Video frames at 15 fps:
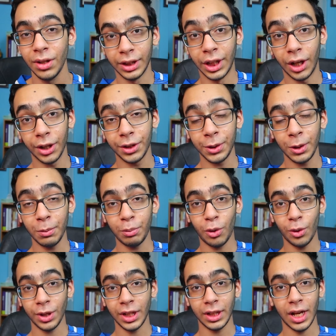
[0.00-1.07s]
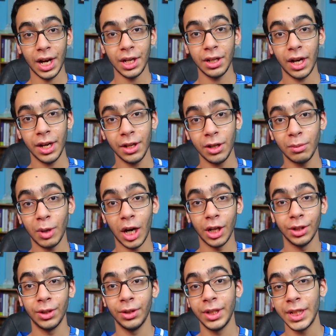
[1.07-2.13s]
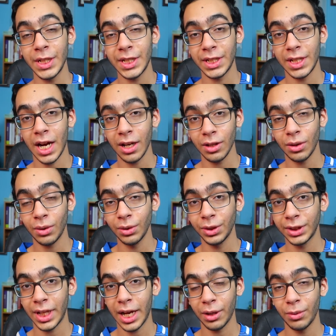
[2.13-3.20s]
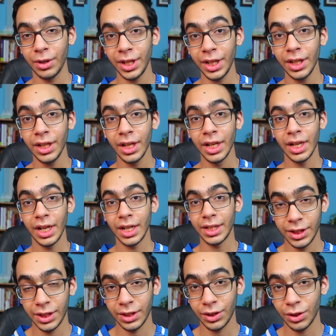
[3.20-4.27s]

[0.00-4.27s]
The other important line item underneath stockholders' equity, it's